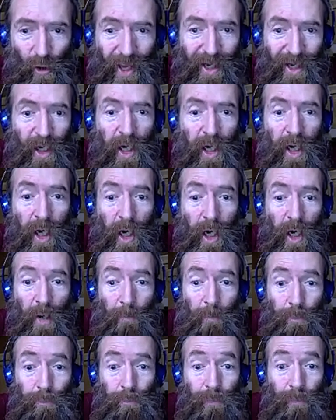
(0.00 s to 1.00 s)
Um,
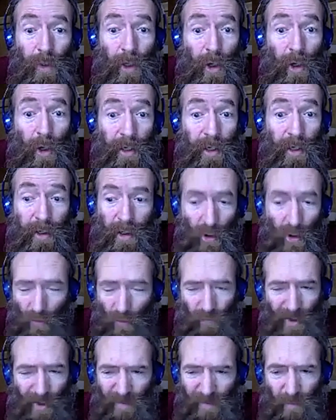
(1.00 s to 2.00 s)
you know, he's oh
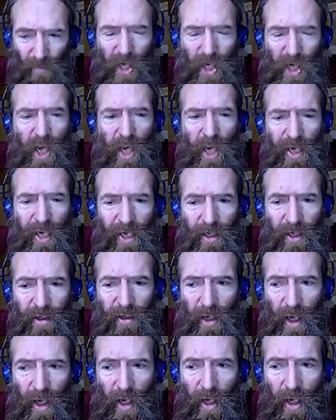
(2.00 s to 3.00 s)
Facebook. He's
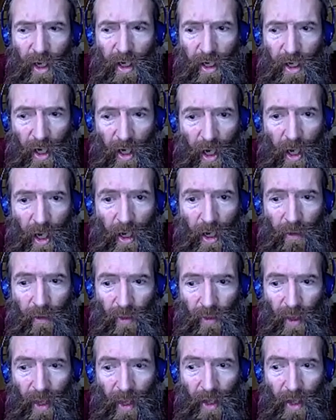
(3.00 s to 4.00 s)
a guy
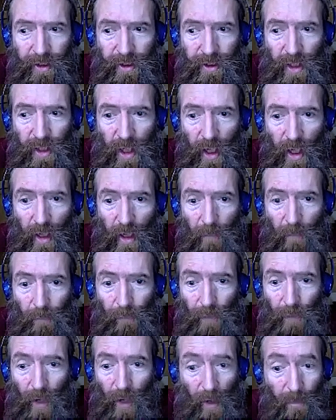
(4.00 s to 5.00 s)
that um, I
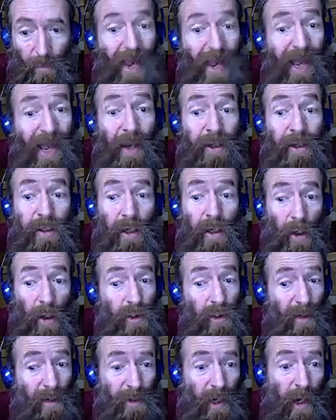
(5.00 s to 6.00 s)
met a long time
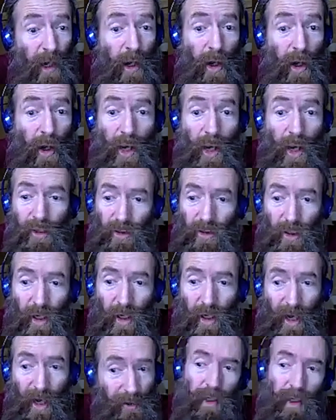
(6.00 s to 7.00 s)
ago and tried
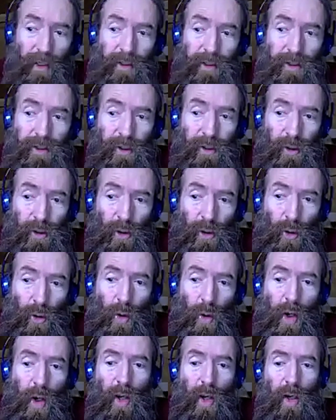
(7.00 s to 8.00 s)
unsuccessfully
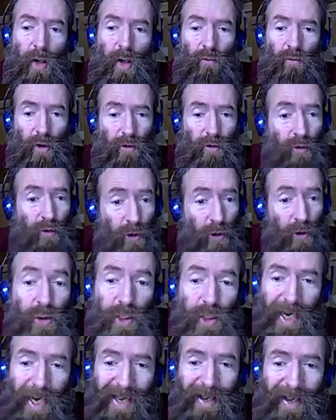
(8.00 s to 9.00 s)
to
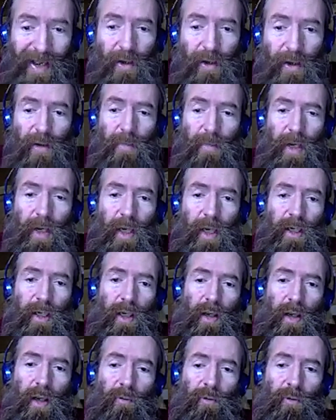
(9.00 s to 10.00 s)
recruit as a
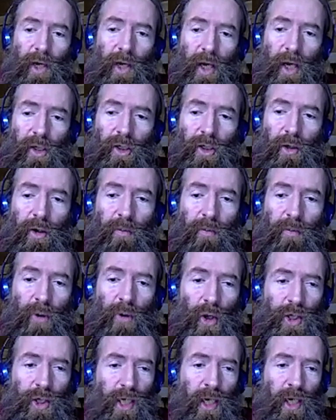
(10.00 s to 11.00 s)
major financial
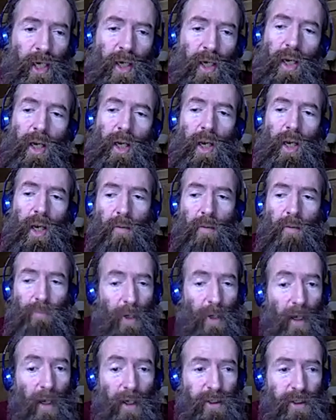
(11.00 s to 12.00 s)
supporter.
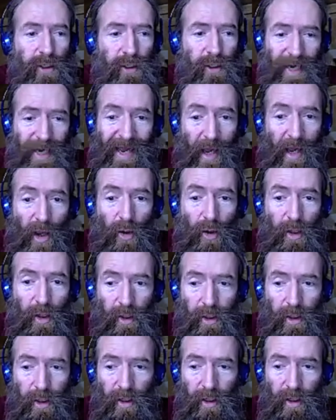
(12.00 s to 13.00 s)
But now
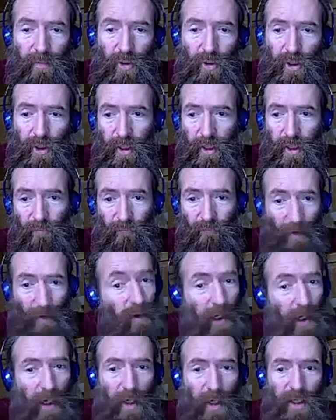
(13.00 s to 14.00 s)
he is putting very
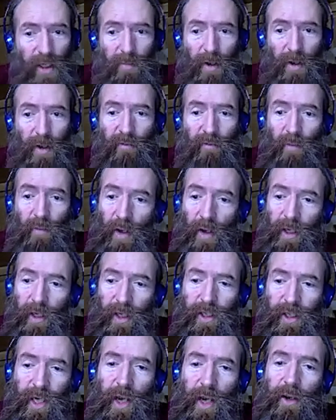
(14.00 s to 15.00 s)
large amounts of money into
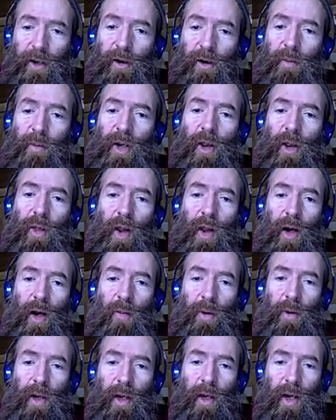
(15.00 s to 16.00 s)
cancer immunotherapy,
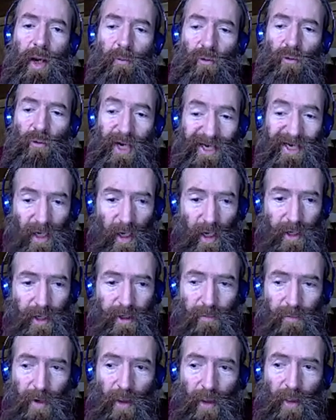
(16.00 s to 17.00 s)
and I'm really delighted
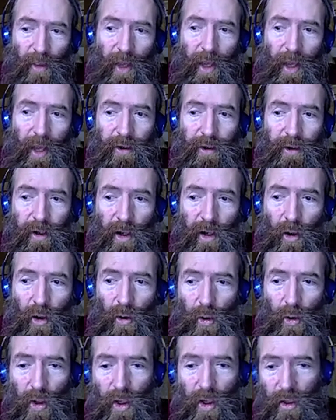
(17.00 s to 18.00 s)
about that. So,
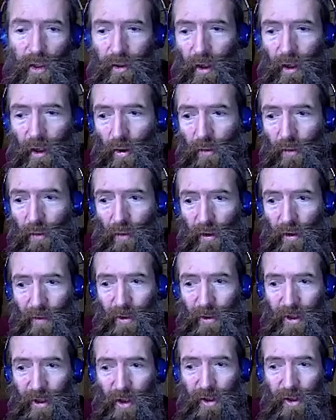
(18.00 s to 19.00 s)
you know, as far as I'm
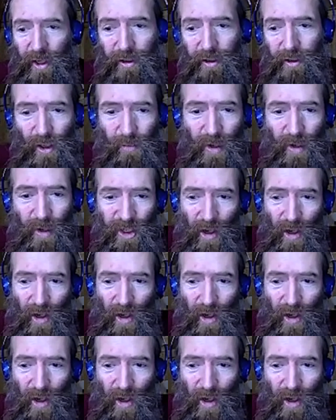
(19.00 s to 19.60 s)
concerned, he's doing my job.